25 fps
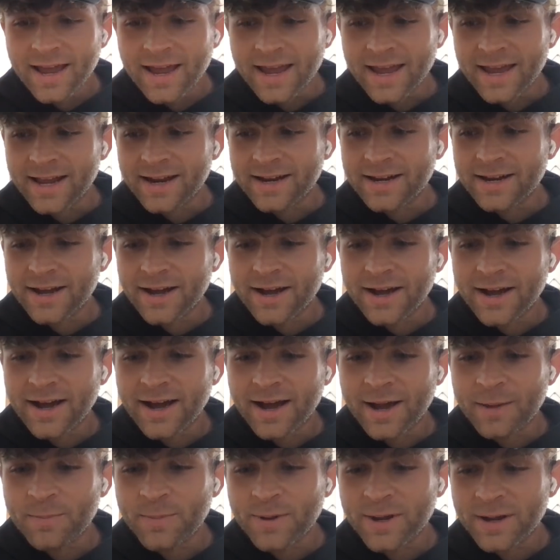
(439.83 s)
And uh,
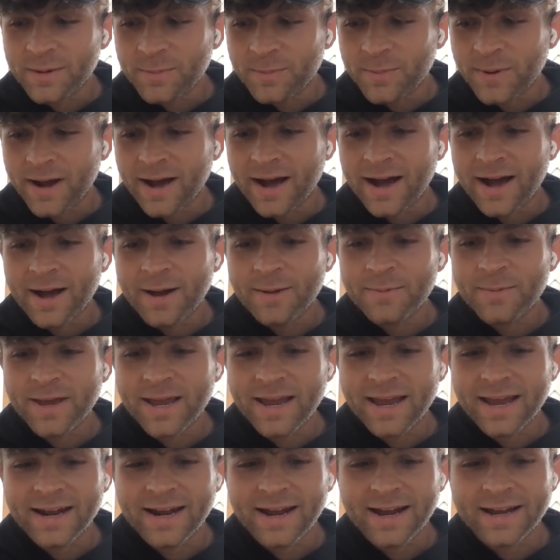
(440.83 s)
I pinged Bob
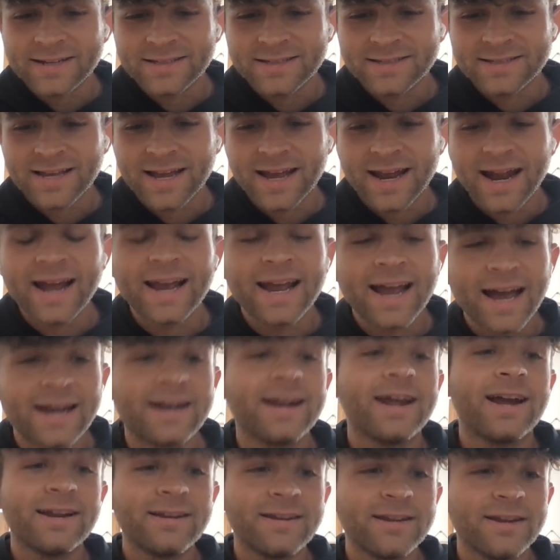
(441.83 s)
and I said, I got
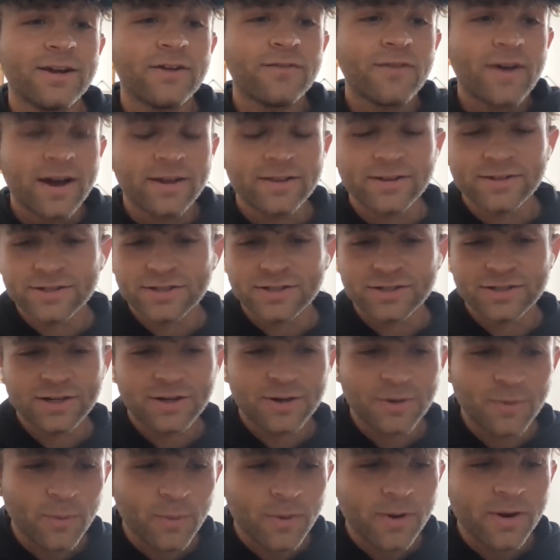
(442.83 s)
an idea of how this is
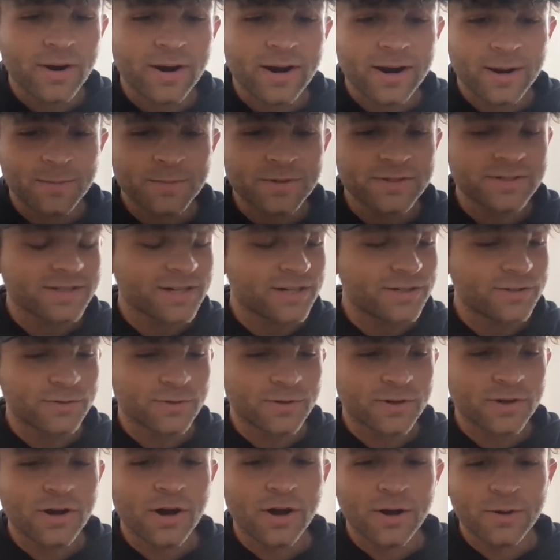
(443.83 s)
going to work. I'm going to schedule
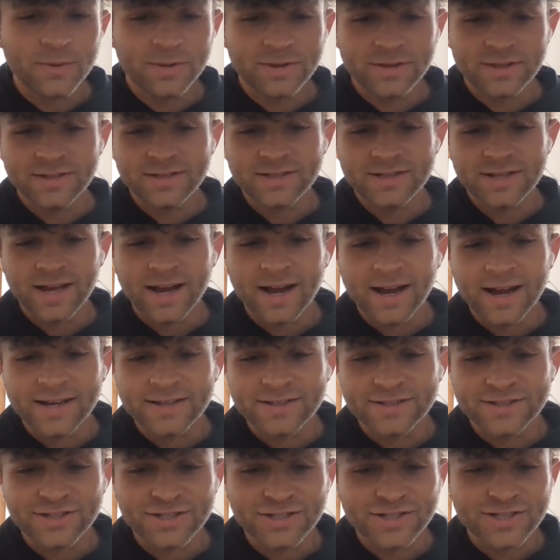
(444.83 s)
a call with these
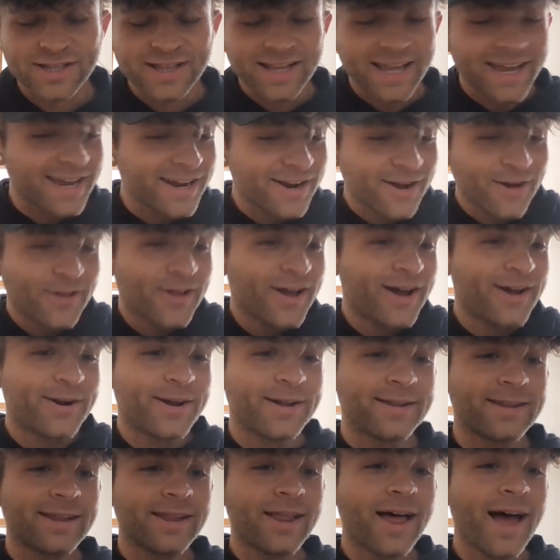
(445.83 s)
guys and just lay it all out
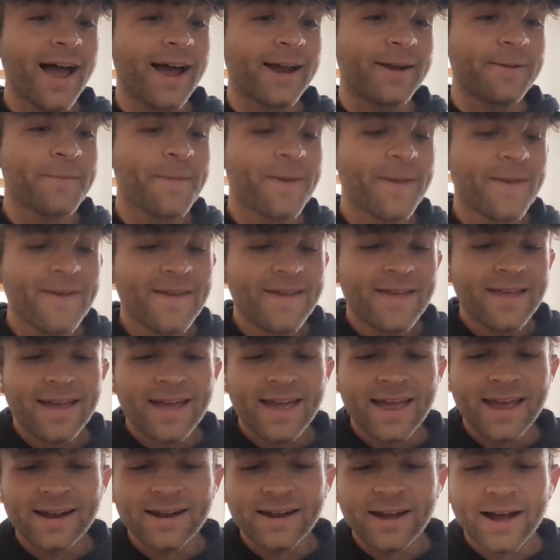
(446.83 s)
on the line.
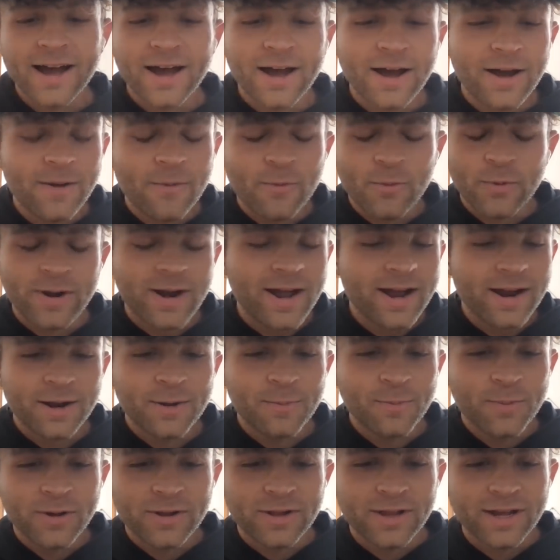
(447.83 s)
And uh, we're not going
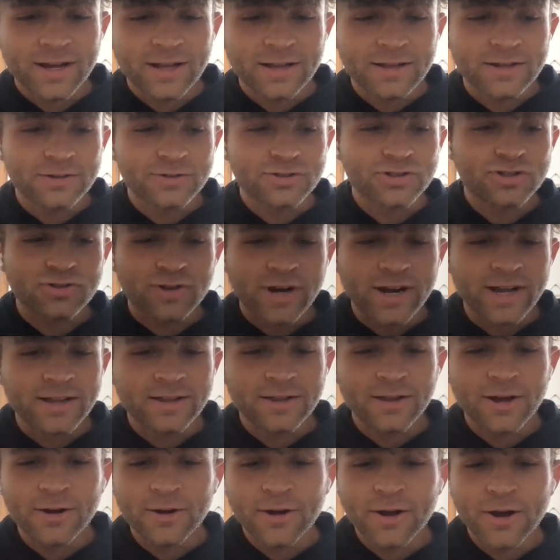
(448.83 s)
to put like a little strike
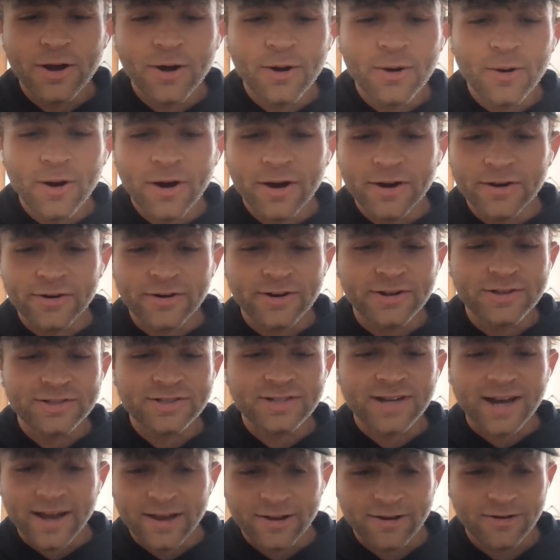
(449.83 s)
logo under his
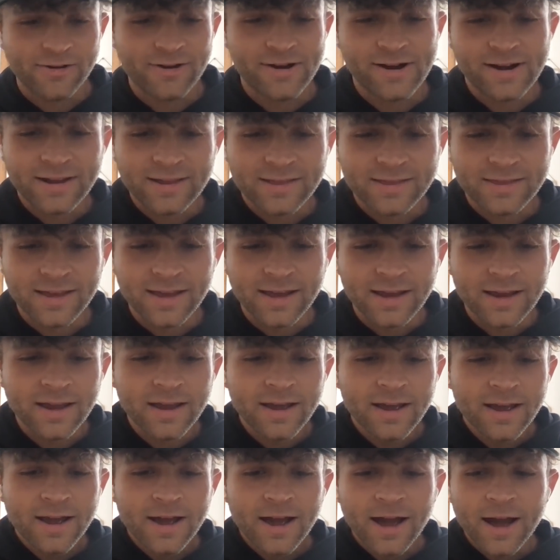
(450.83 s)
tire or anything.
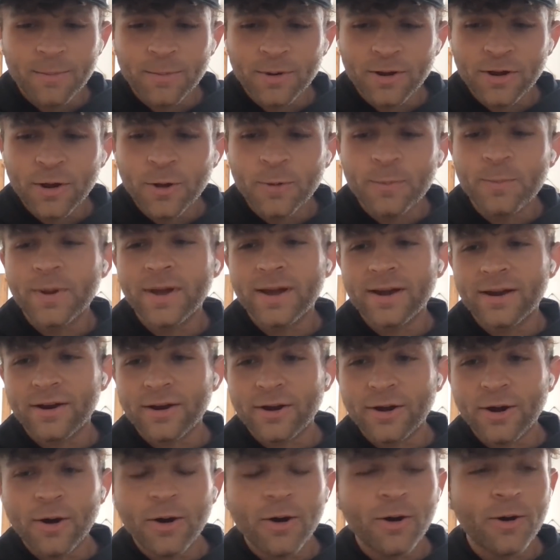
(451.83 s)
I'm a go big or
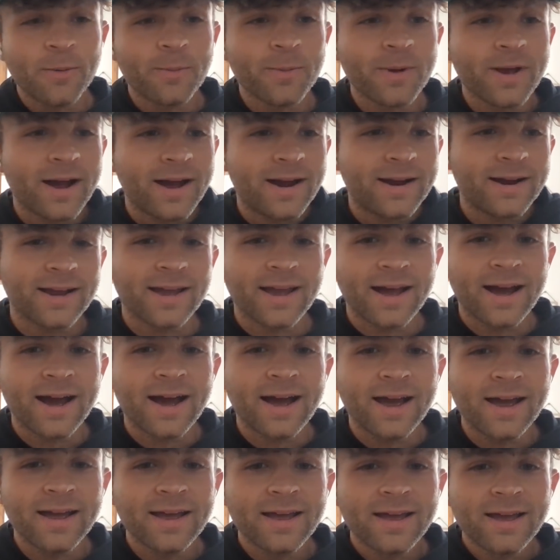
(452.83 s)
go home kind of
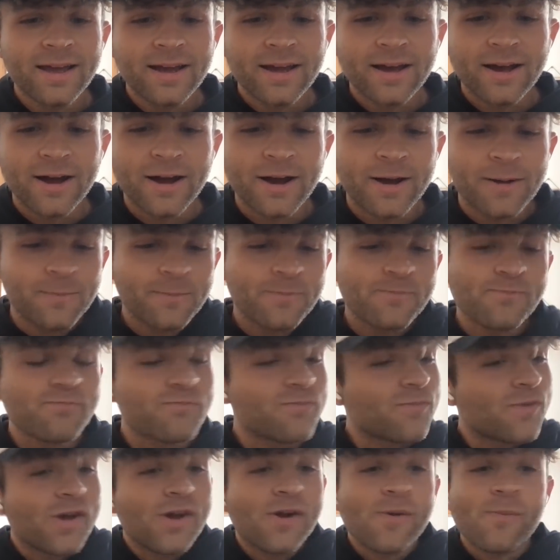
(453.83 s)
guy. Um,
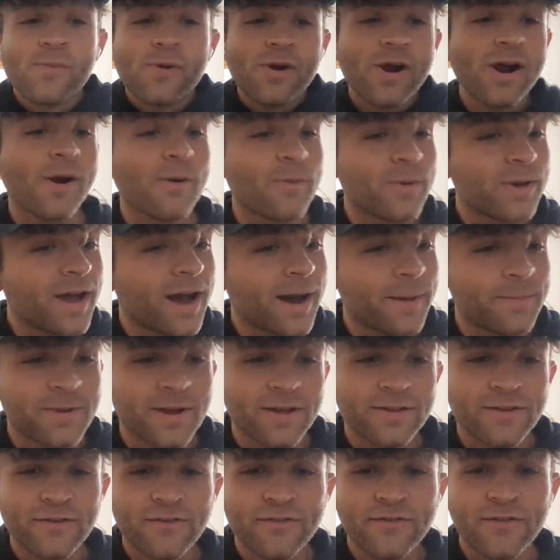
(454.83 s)
and yeah, we hopped
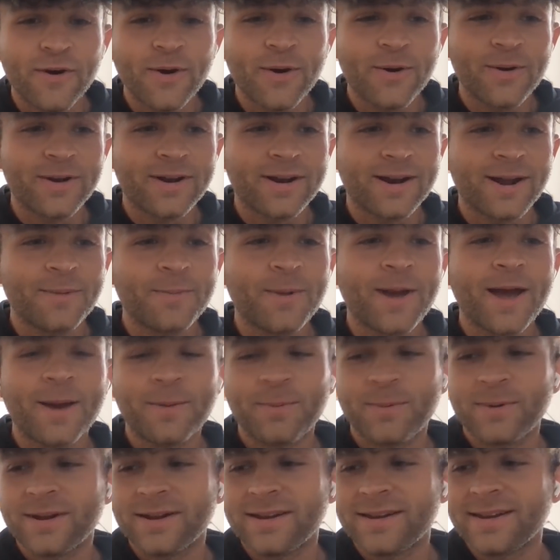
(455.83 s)
on the phone, and I'm
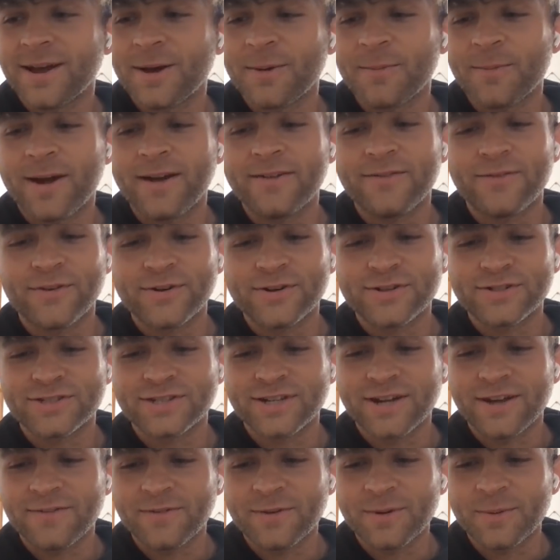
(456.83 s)
happy to tell my
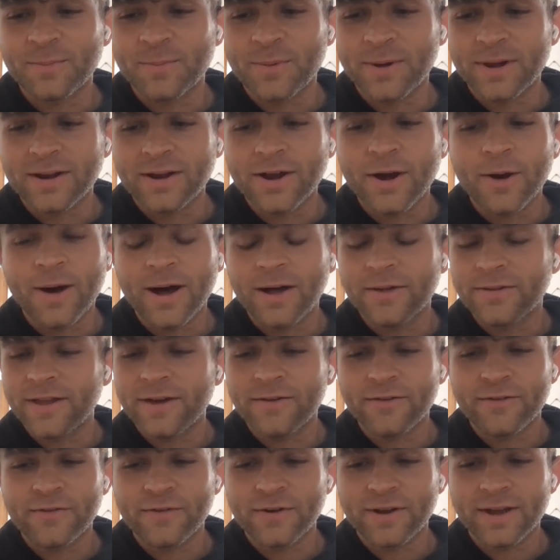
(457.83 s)
version of it. But no, I'll
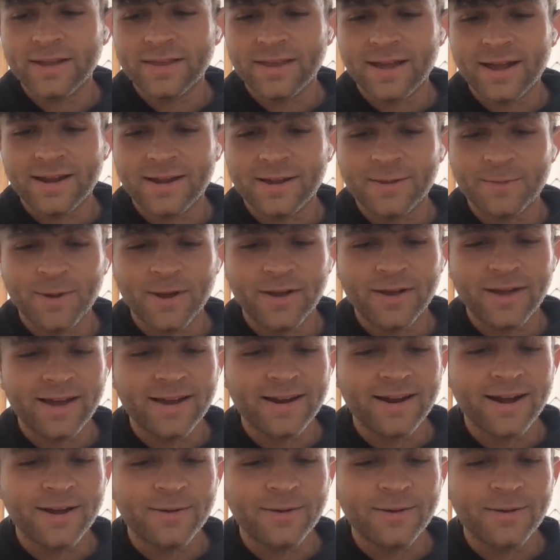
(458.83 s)
never forget that email, Ed.